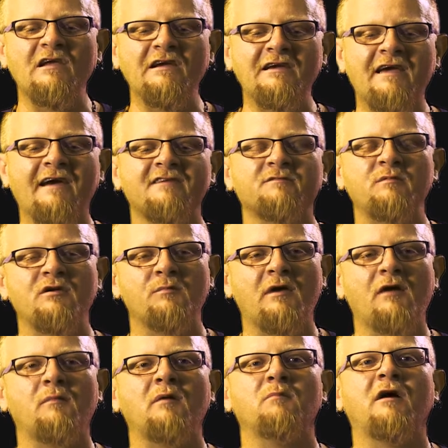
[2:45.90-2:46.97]
he asked me
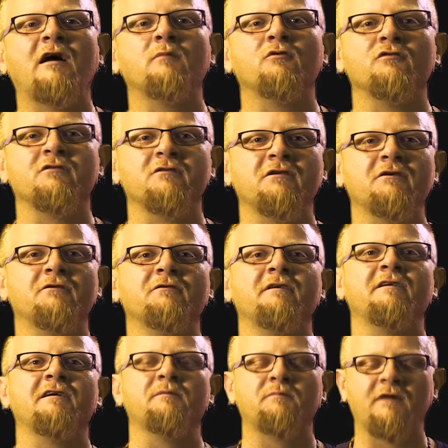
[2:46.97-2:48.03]
about my Bible, you know,
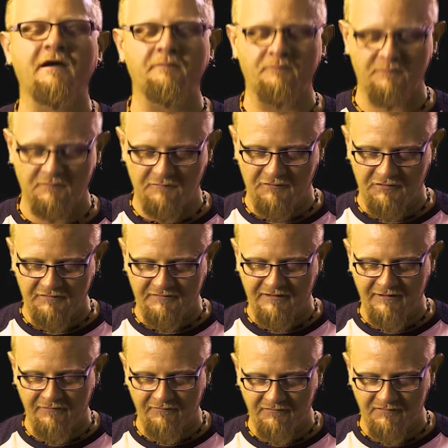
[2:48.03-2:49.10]
and I looked
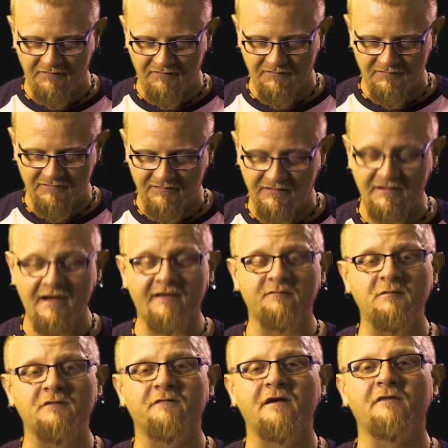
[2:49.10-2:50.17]
down and he
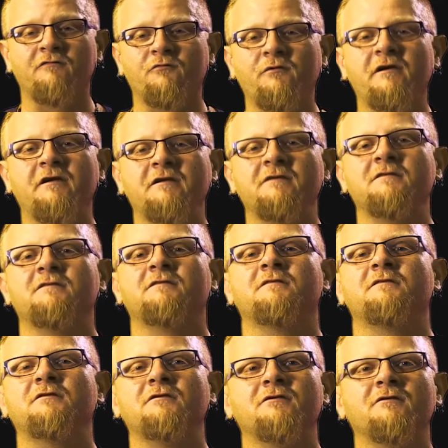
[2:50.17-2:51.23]
asked me if I ever read it,
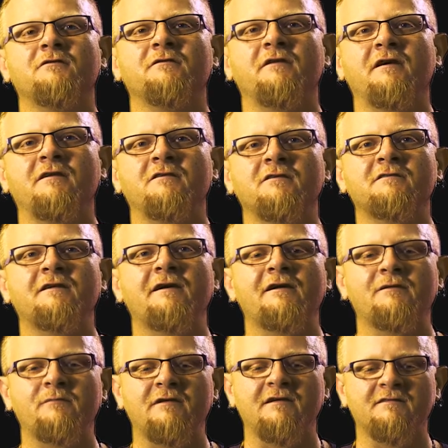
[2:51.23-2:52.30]
you know, and I looked
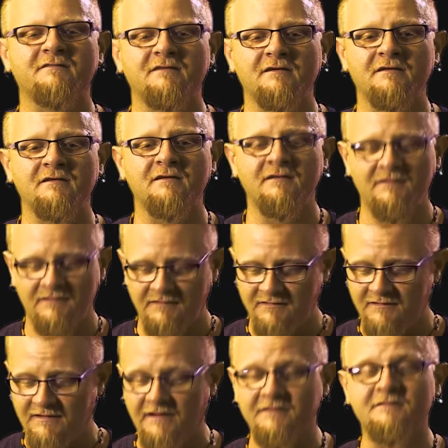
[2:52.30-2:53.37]
at him and I said,
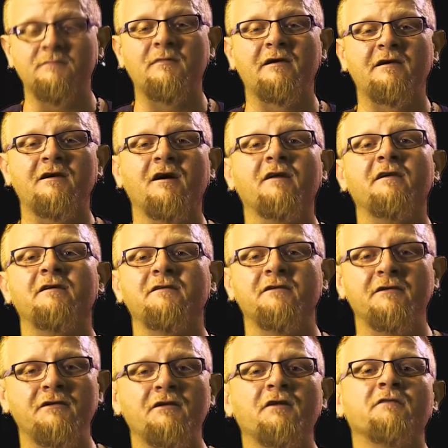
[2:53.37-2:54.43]
man, God ain't
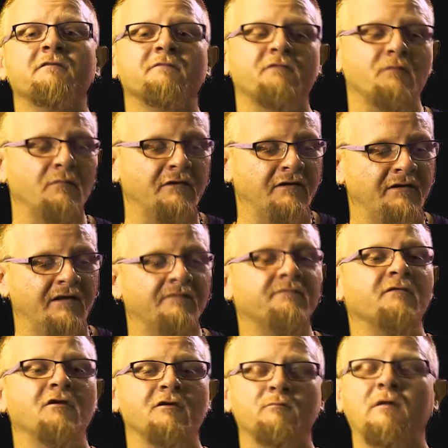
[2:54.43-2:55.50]
done nothing for me, and I
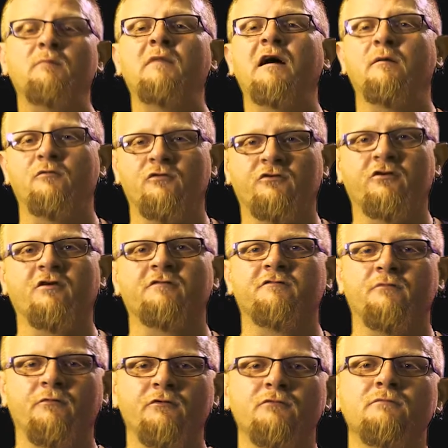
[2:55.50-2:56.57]
flung my Bible across
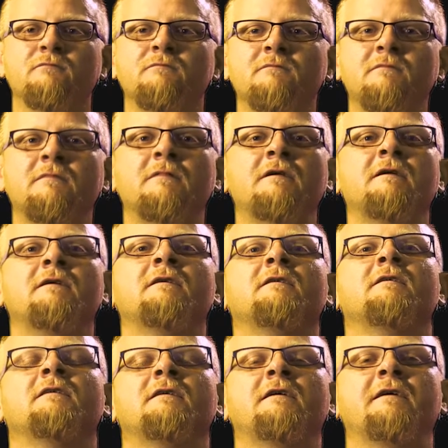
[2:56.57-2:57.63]
the room.
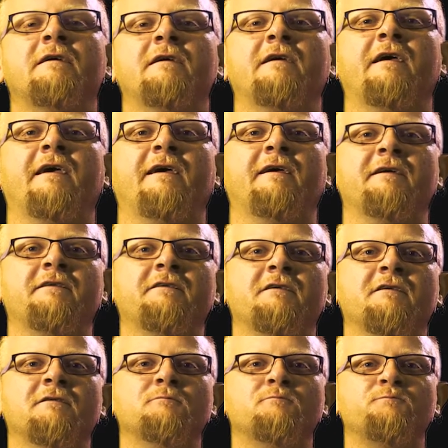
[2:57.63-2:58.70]

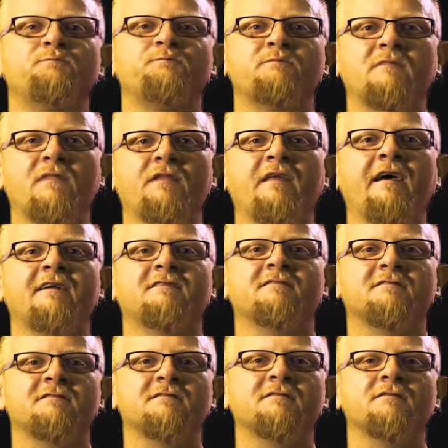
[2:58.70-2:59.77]
And
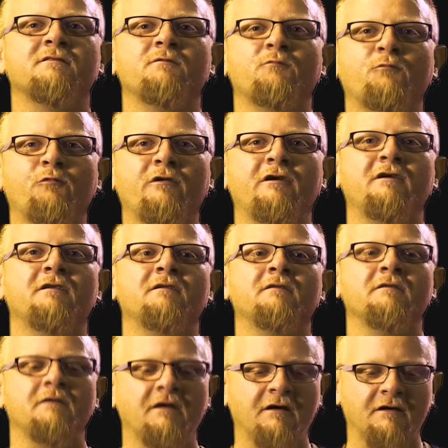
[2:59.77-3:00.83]
that's
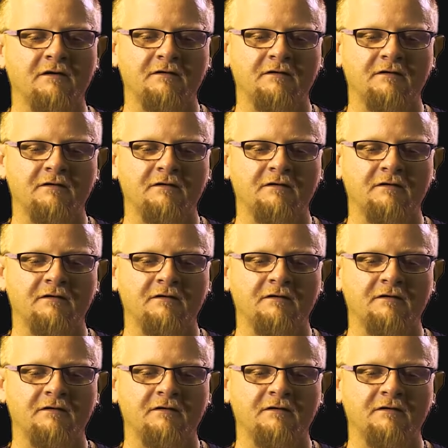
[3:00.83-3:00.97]
when